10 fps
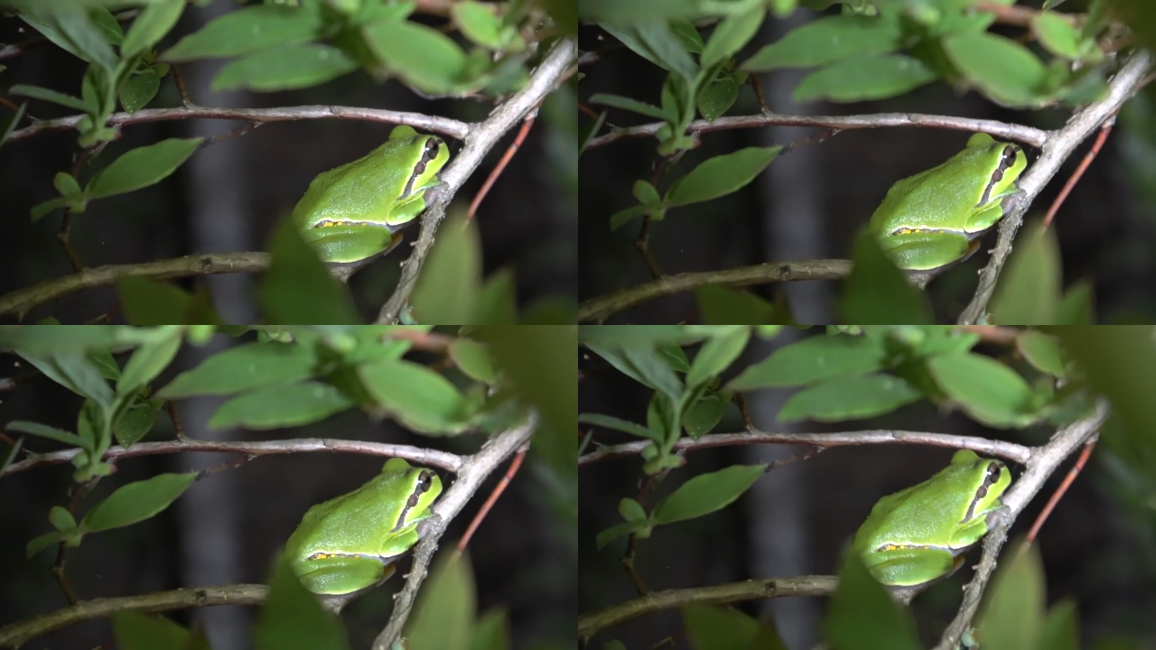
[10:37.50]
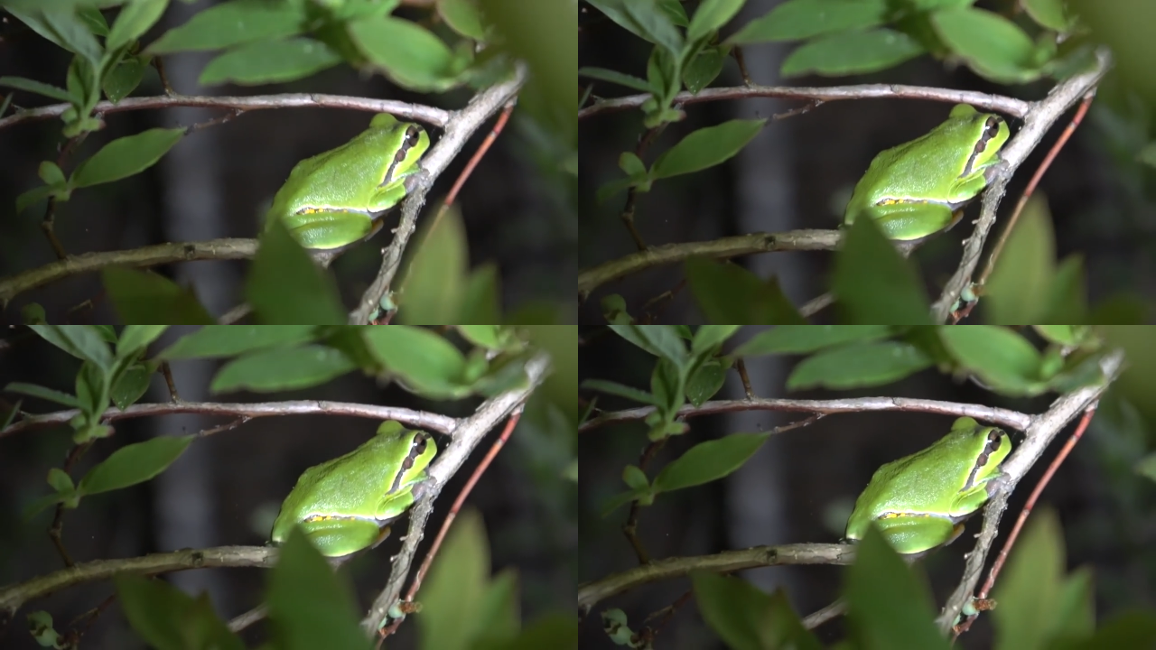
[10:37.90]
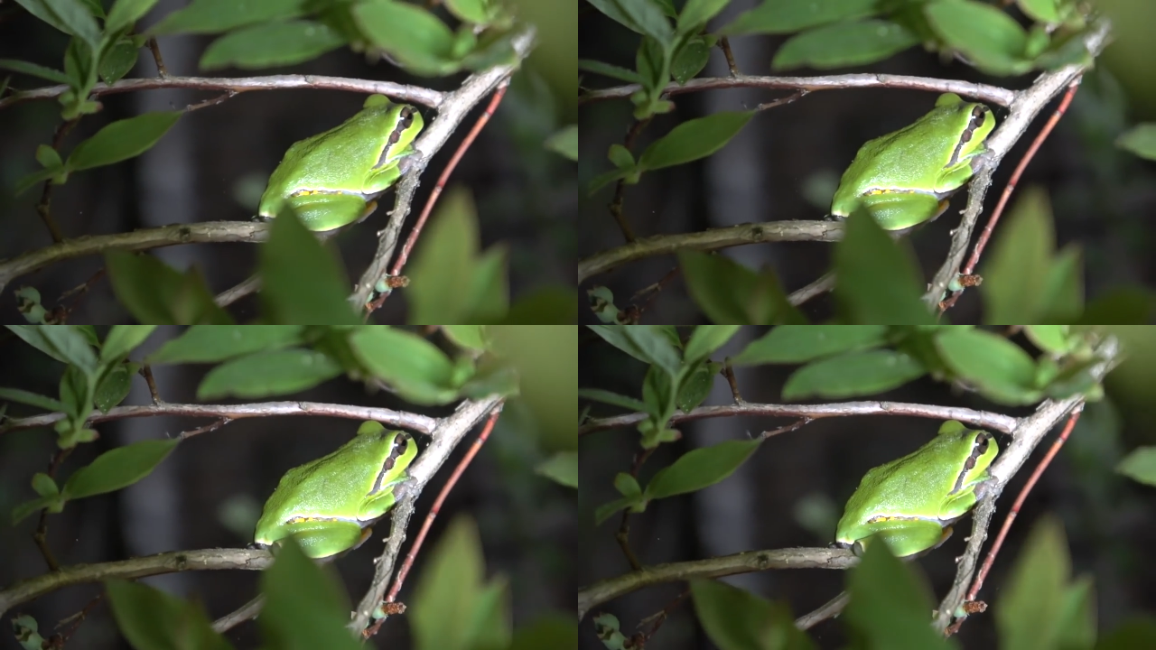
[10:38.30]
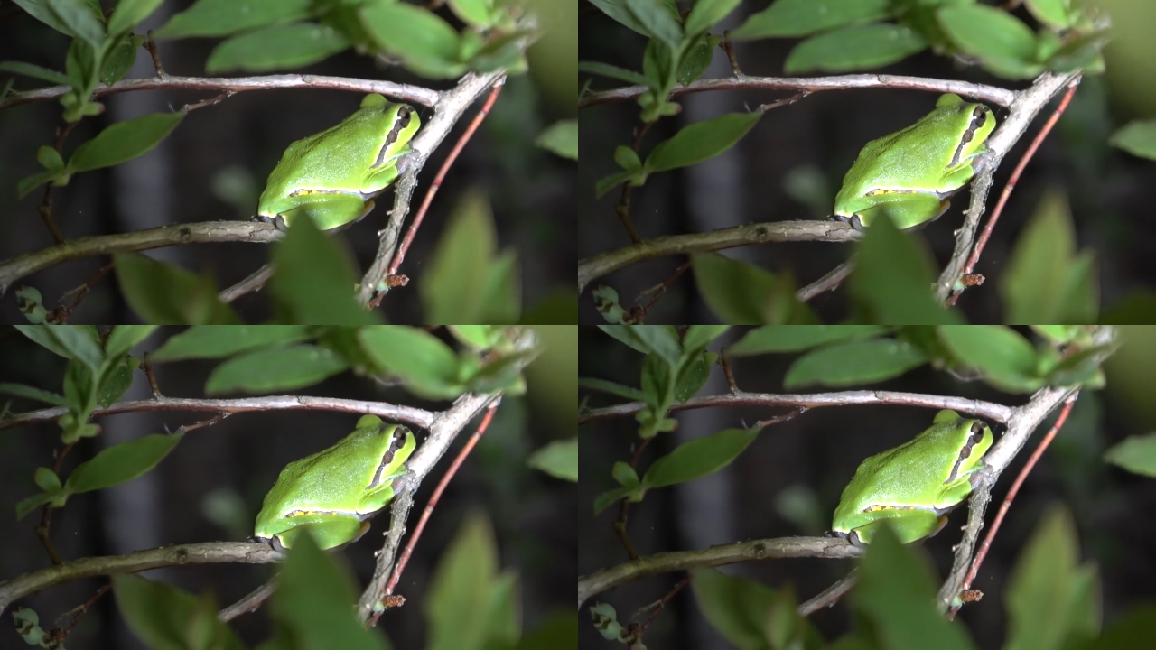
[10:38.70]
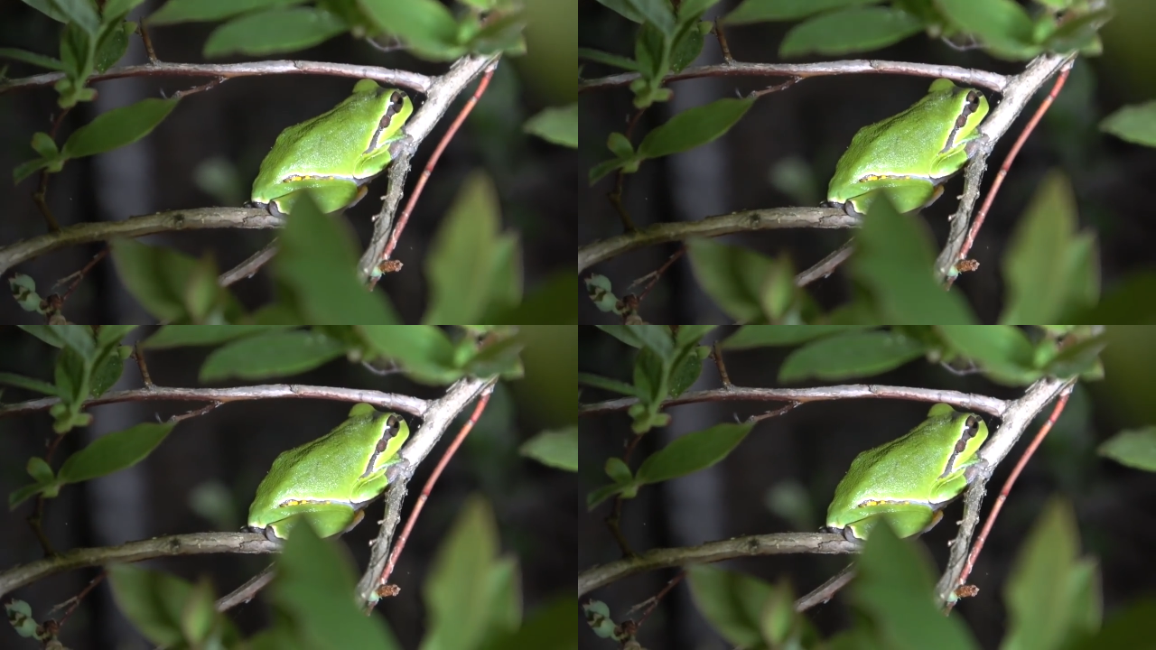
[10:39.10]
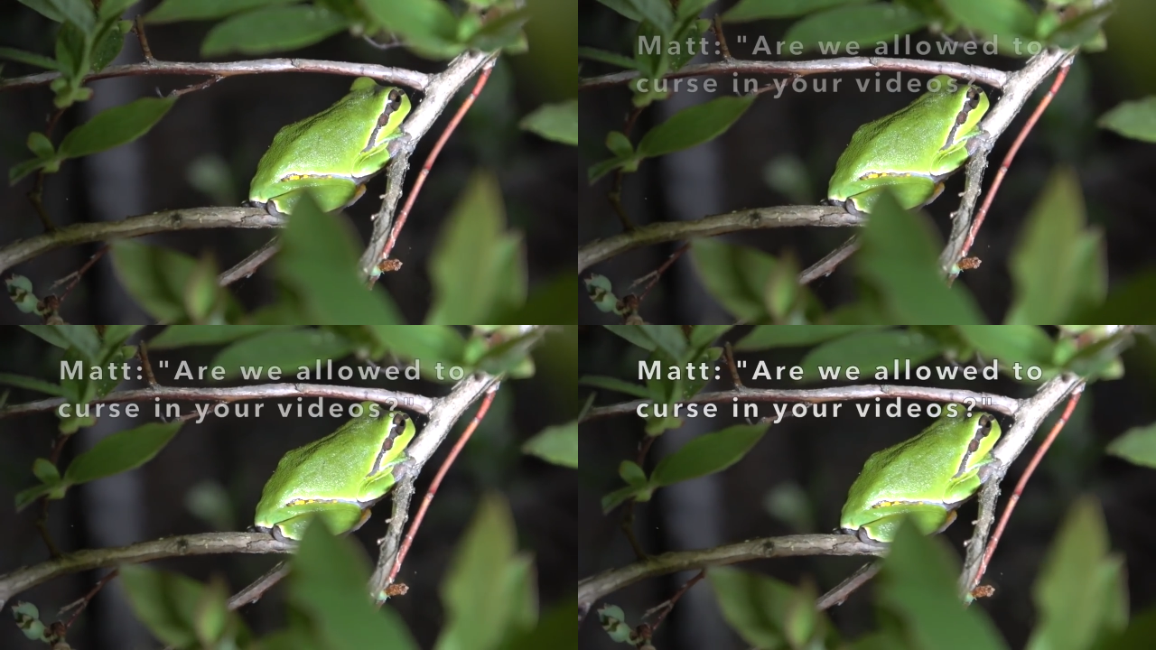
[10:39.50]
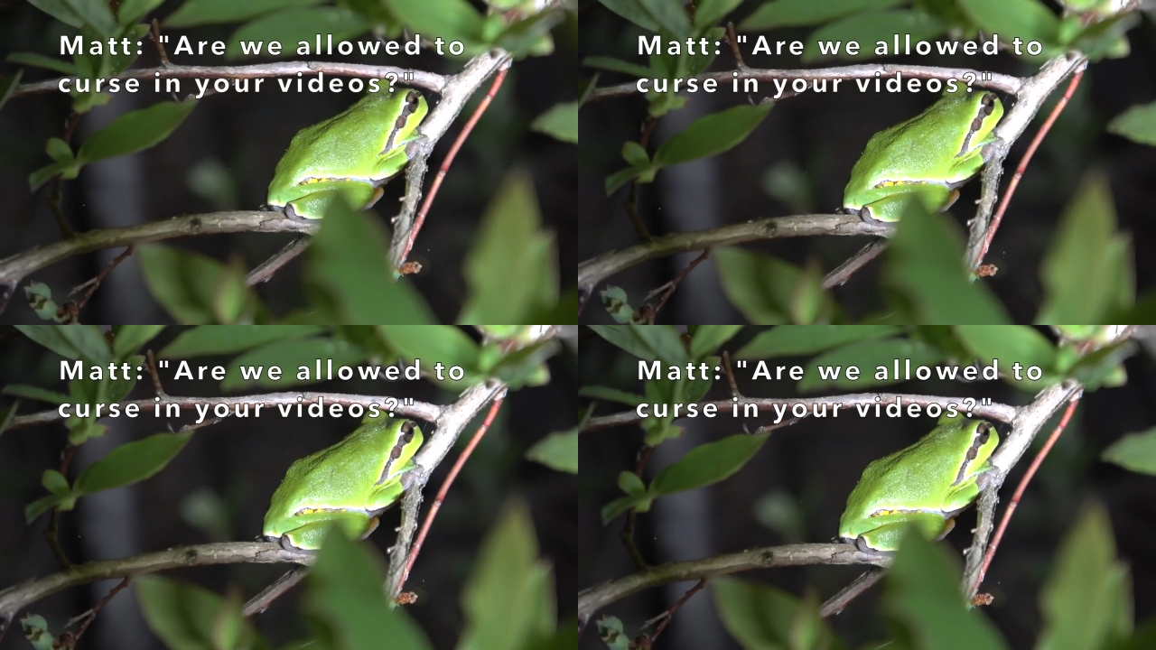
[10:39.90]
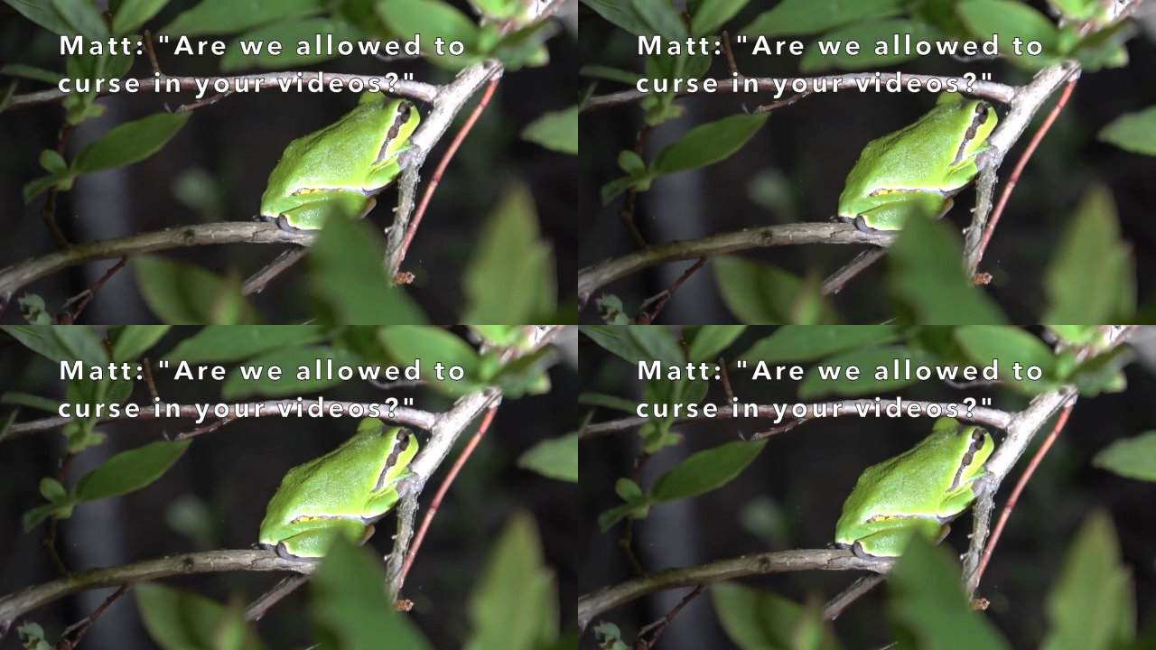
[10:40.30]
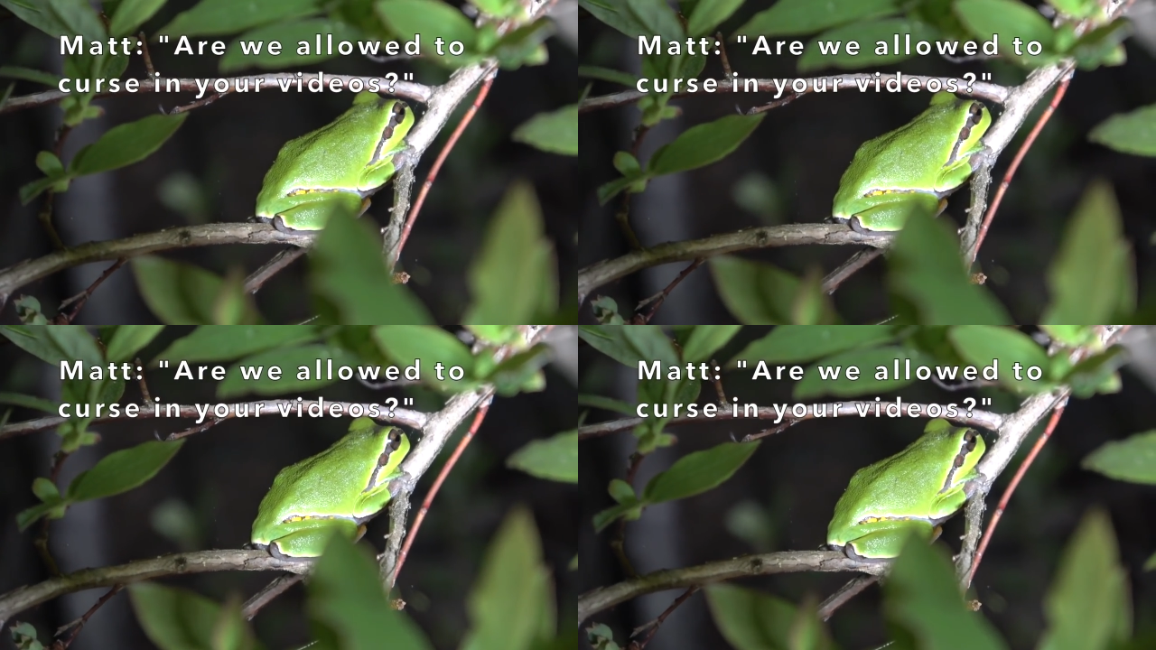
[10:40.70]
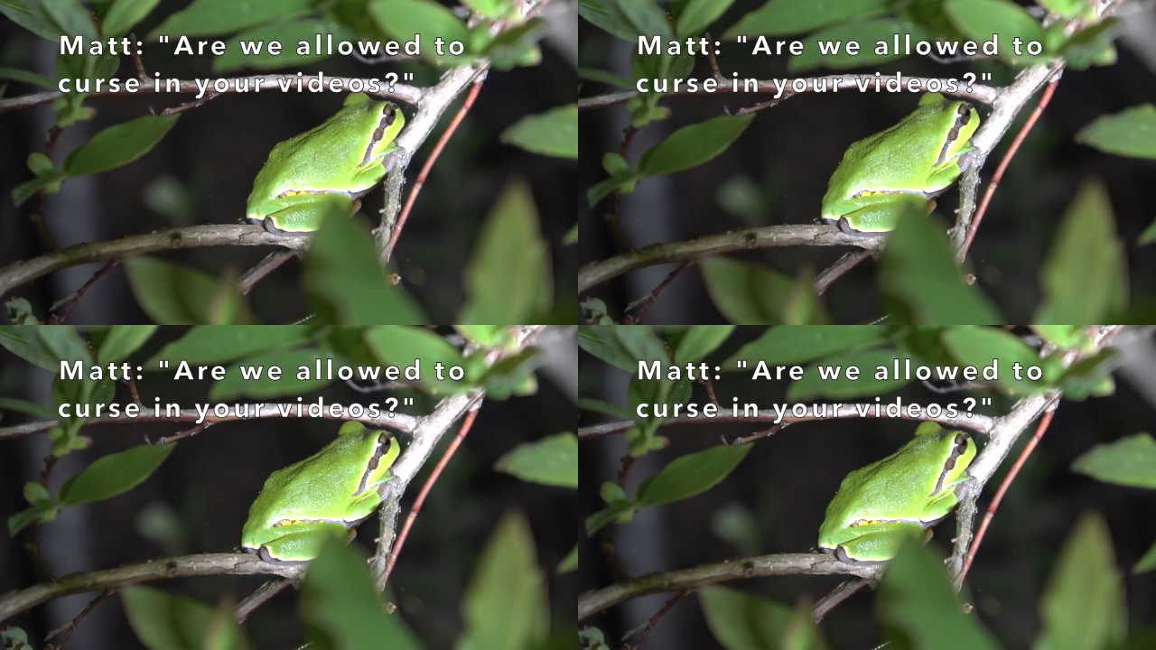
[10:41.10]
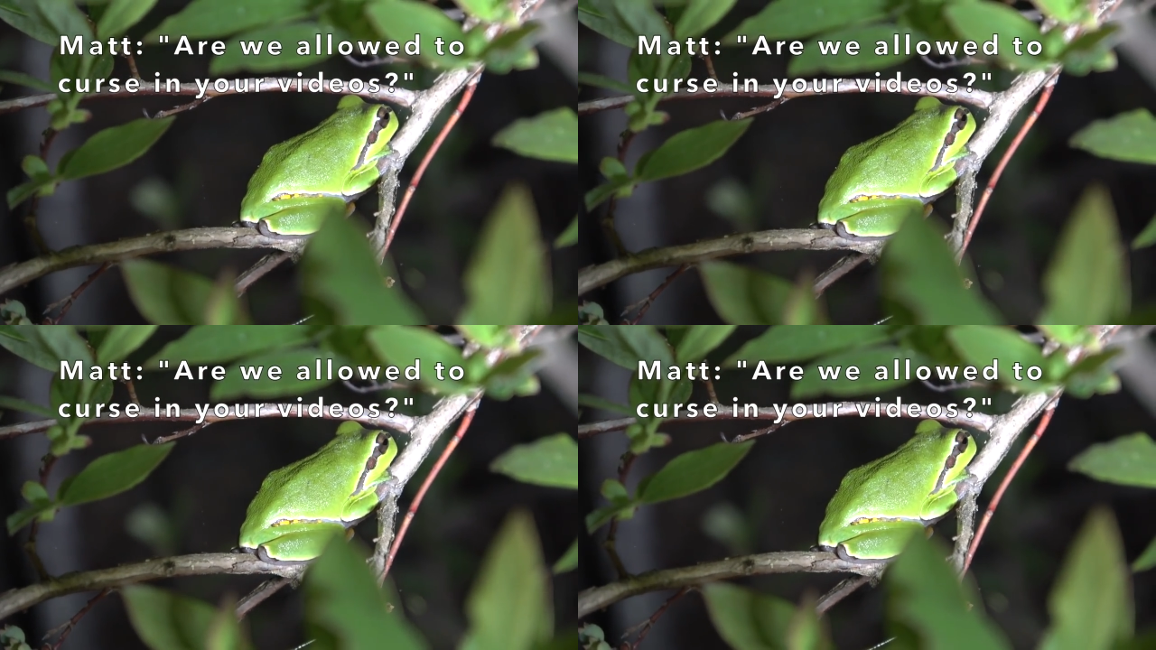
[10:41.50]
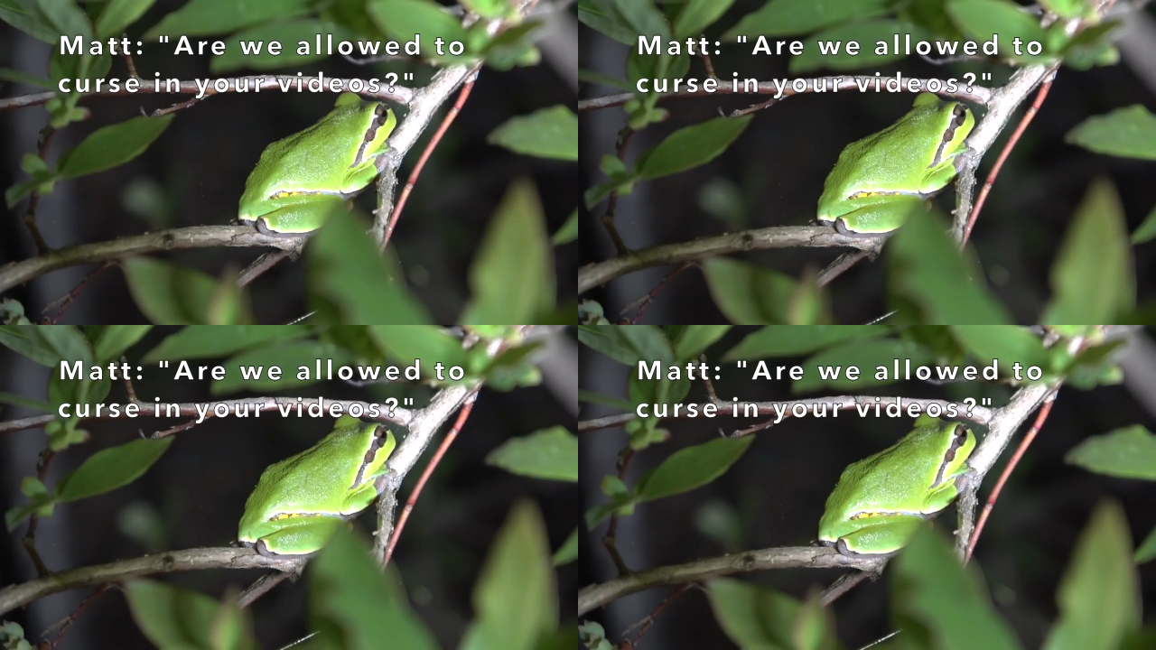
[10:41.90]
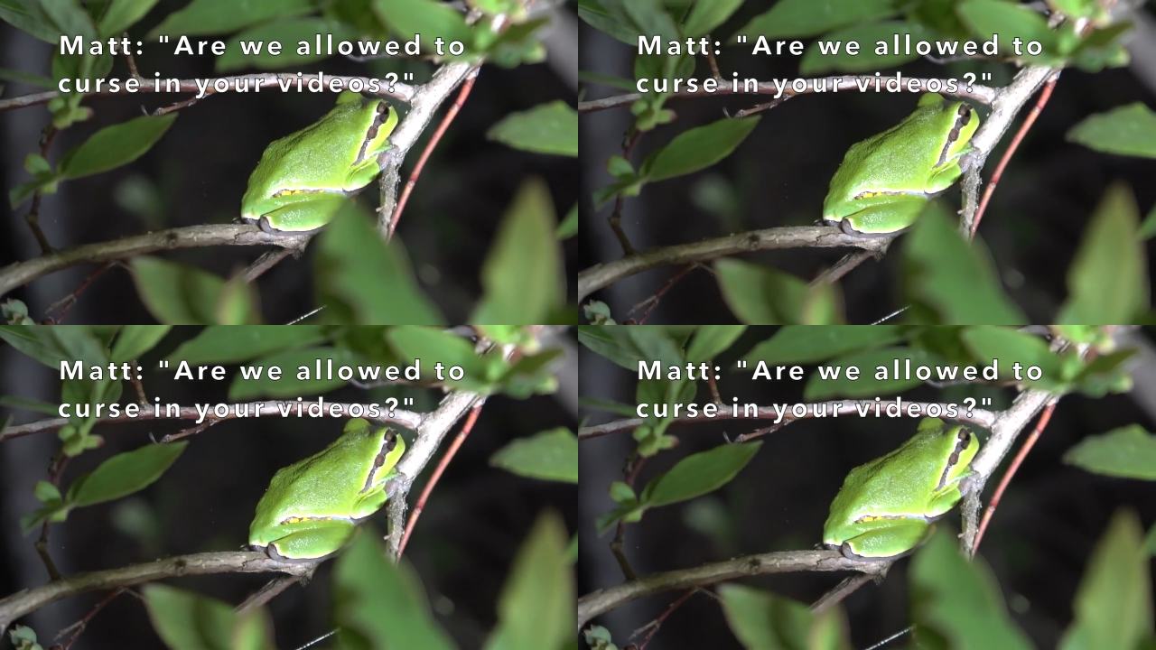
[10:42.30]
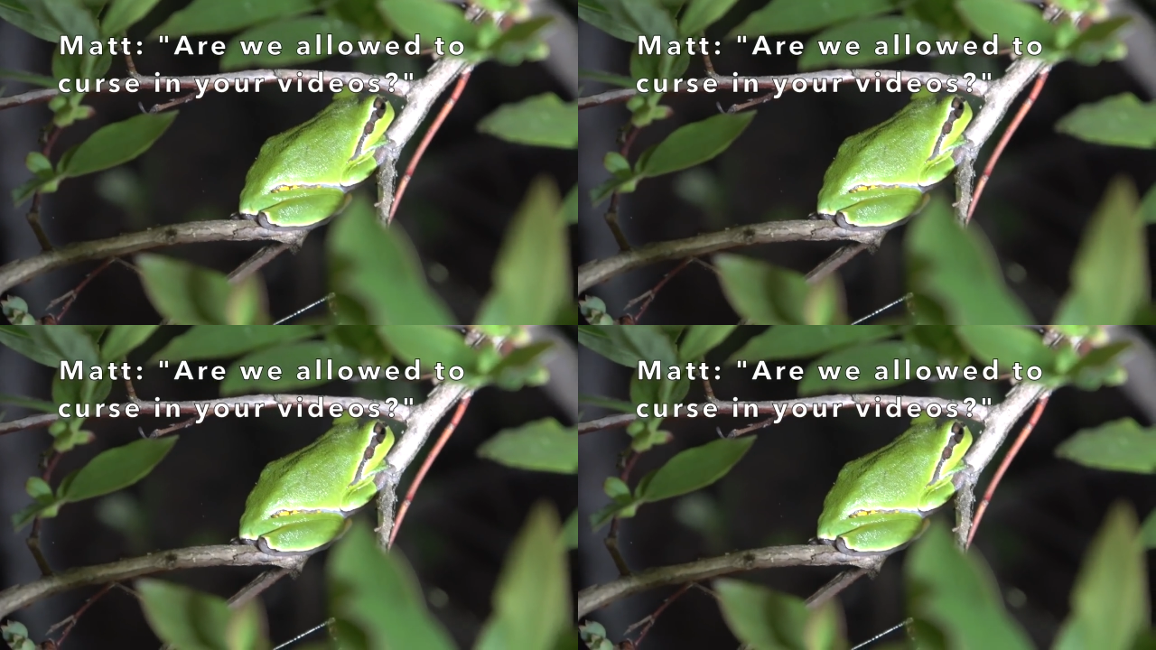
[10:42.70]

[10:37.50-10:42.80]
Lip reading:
Nobody's mouth can be seen.